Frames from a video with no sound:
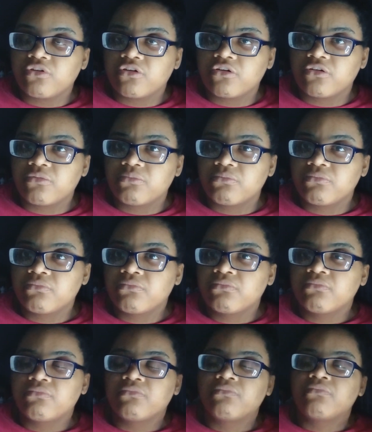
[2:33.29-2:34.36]
um,
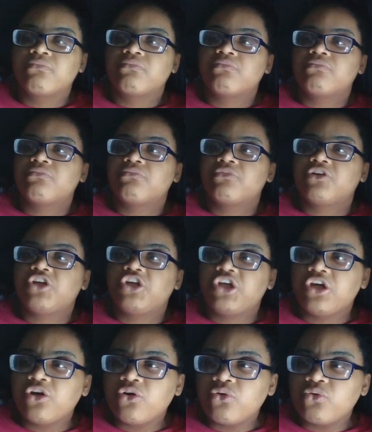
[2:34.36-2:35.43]

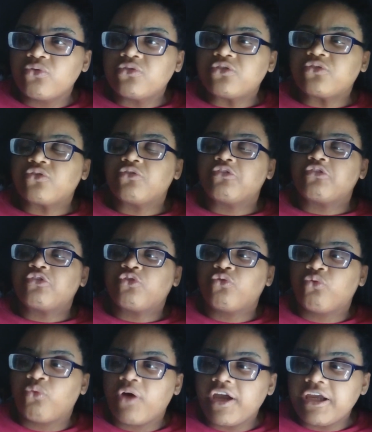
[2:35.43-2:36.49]
used,
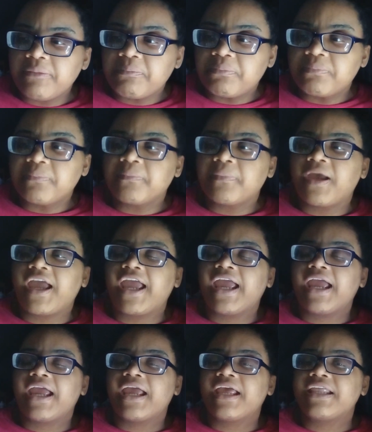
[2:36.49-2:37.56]
raped,
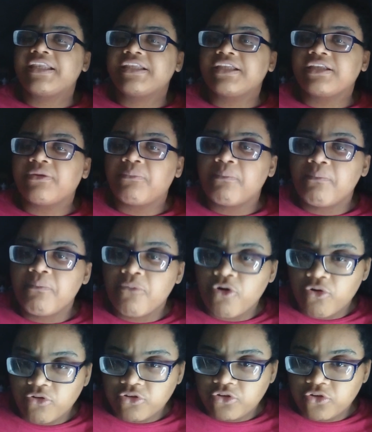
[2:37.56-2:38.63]
and
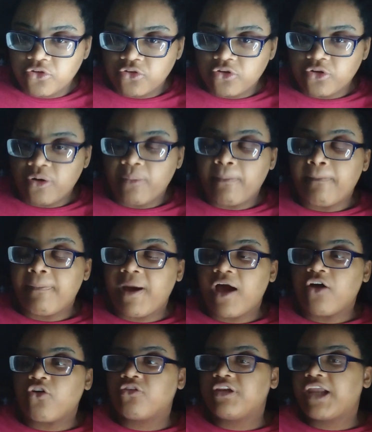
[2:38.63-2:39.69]
murdered by
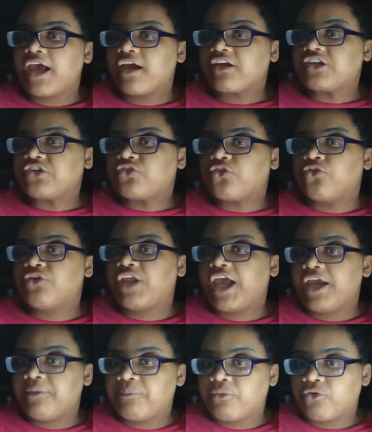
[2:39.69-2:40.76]
her next door
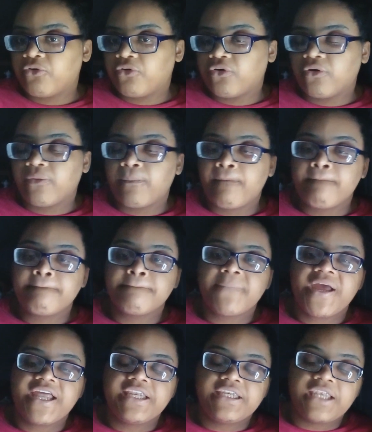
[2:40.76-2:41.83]
neighbor.
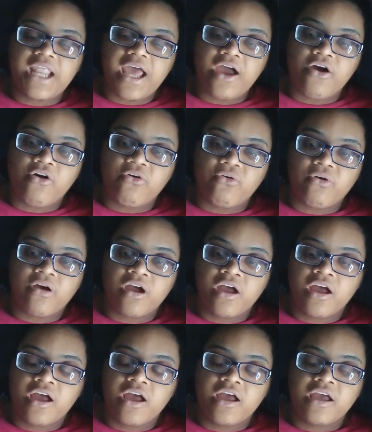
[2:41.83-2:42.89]
Now,
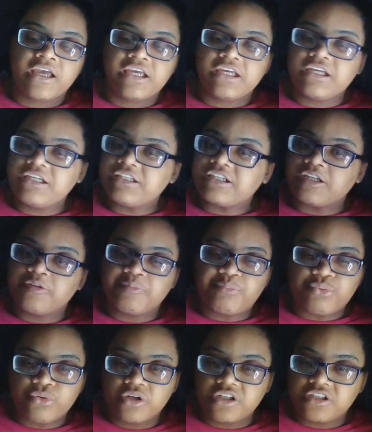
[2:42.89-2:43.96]
he's in
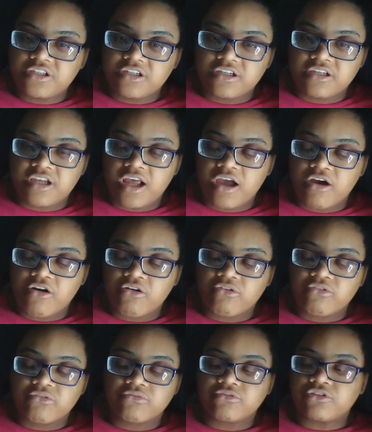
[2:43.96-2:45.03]
prison
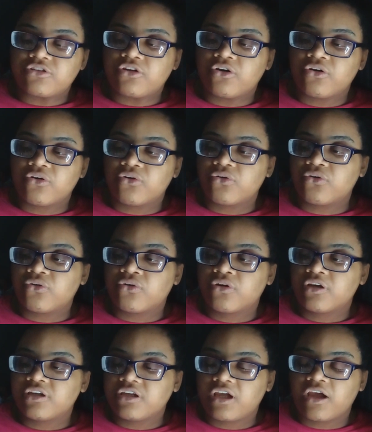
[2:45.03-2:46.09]
now, so
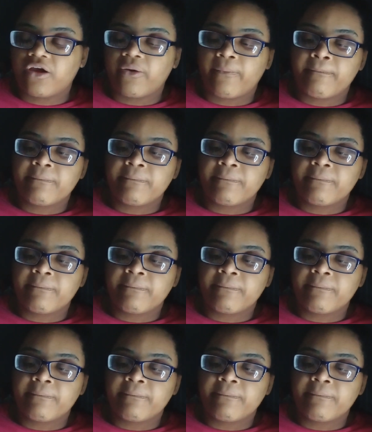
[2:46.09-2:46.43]
yeah.